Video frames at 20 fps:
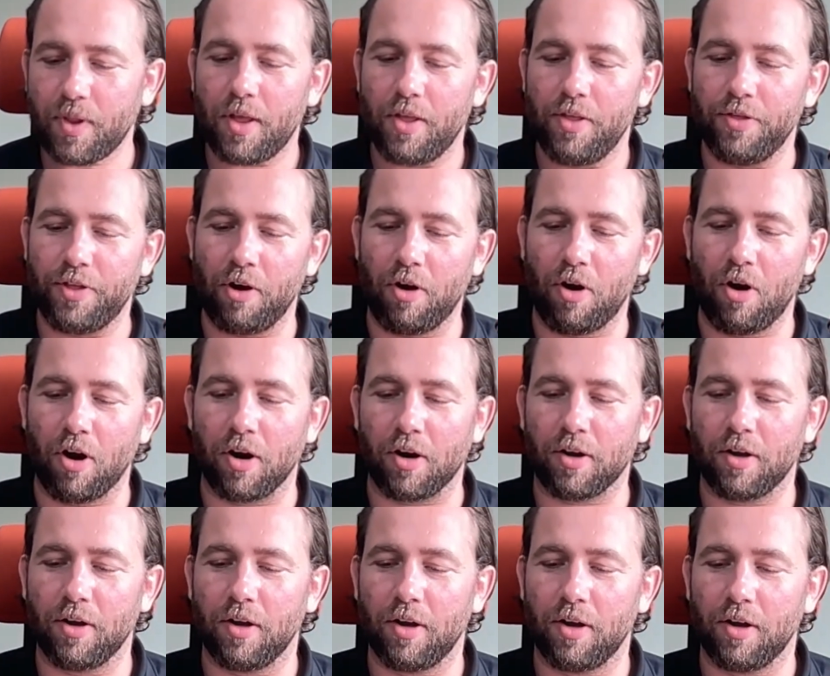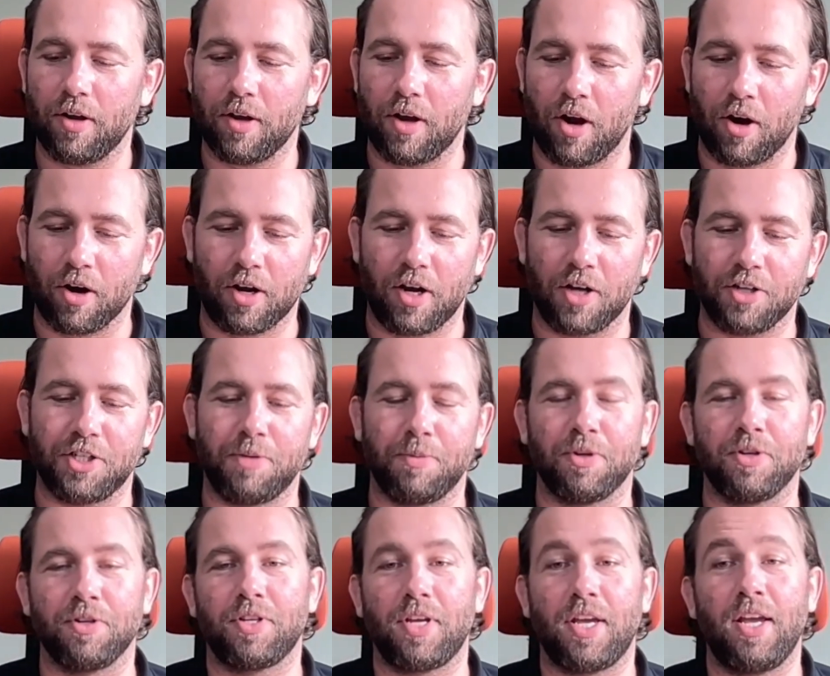there are
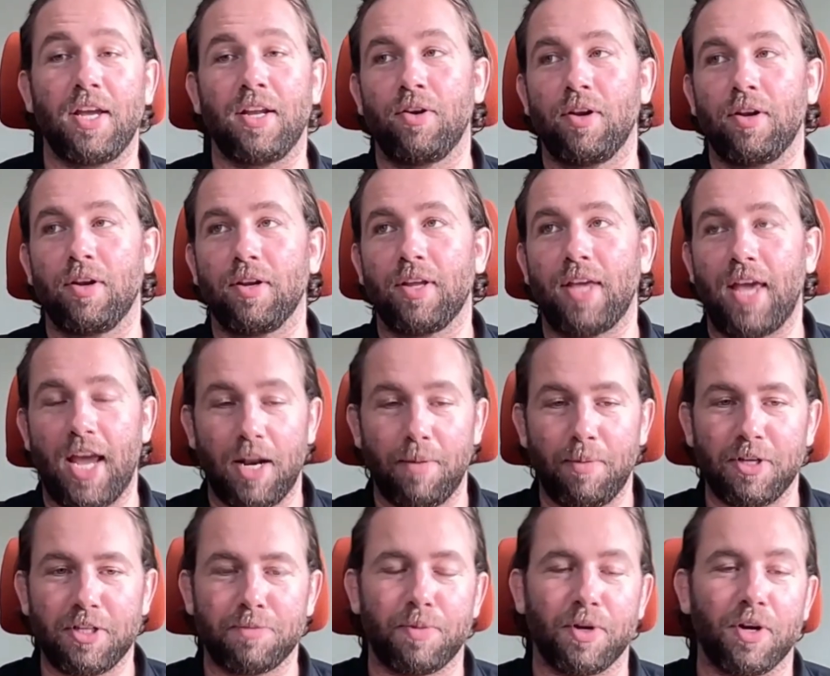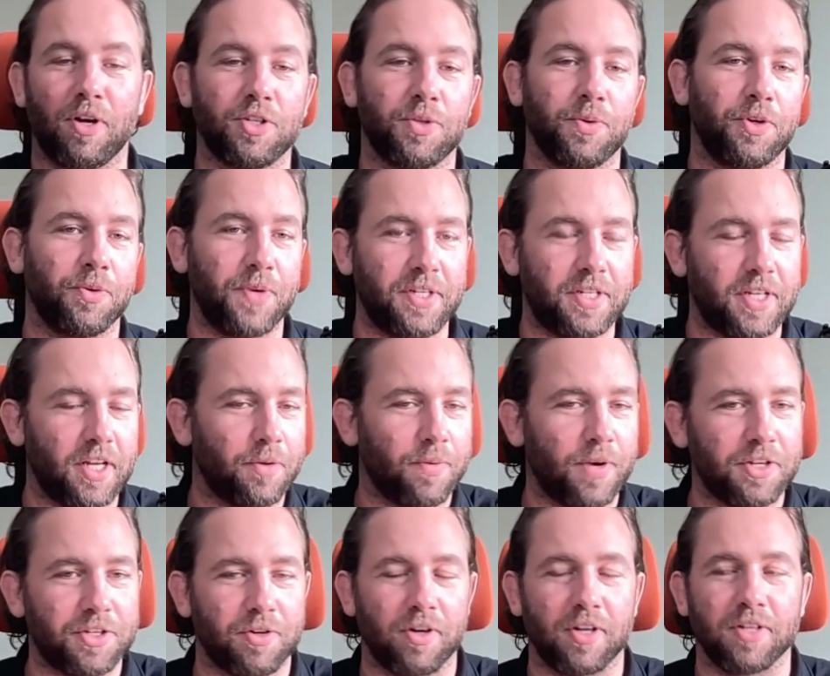customers in cannabis, but also in retail and
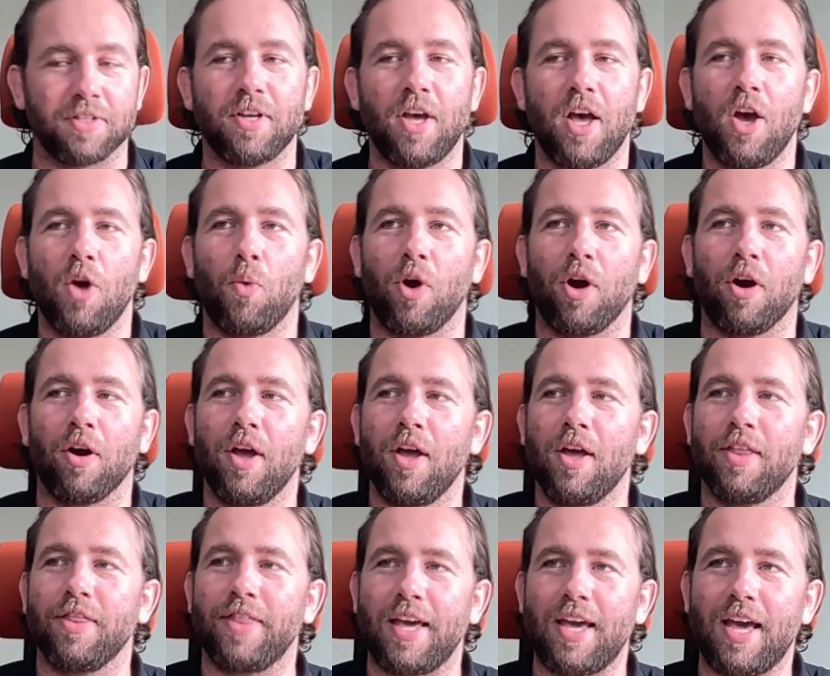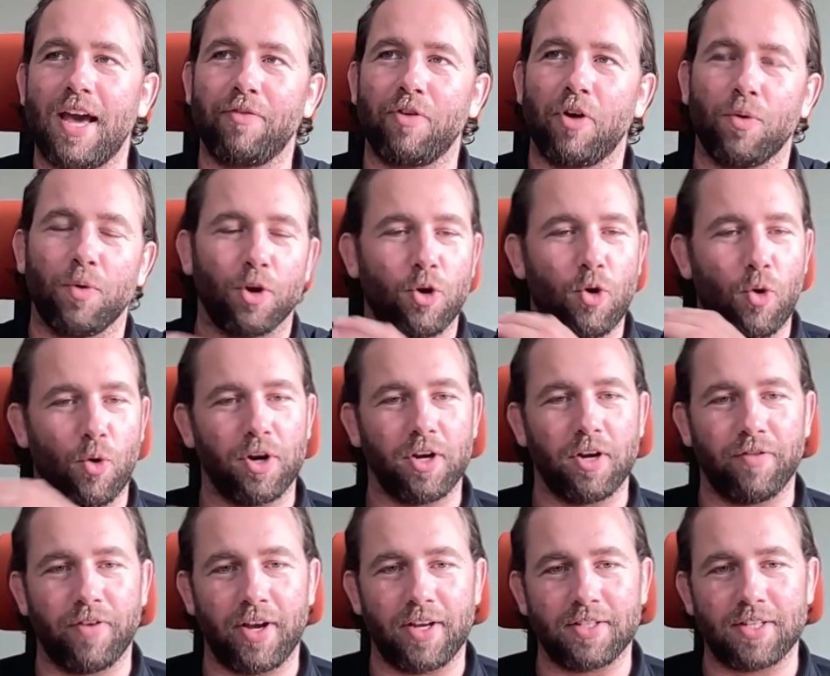restaurants where they have a recording
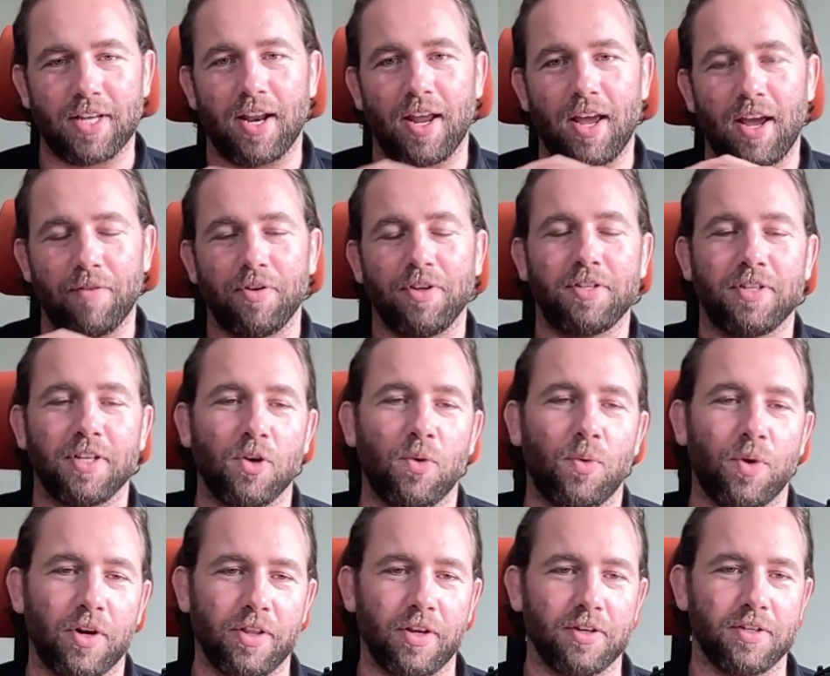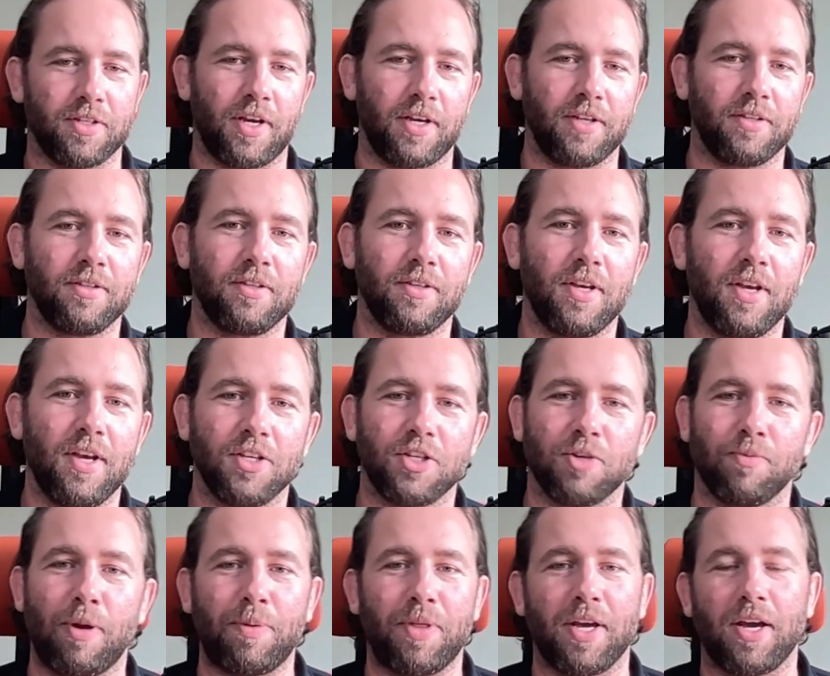device at every single one of their sites. So
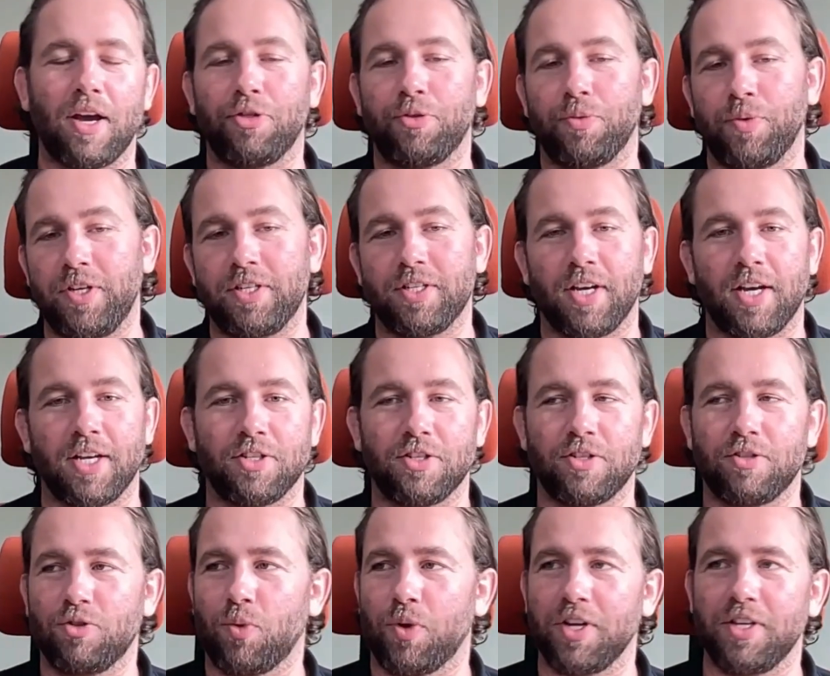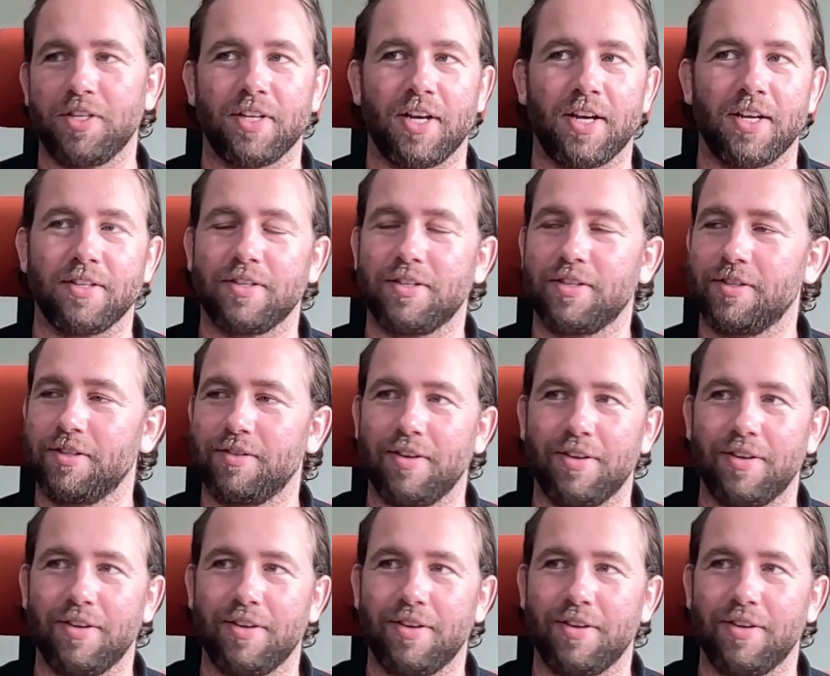maybe they got 3 sites, 20 sites,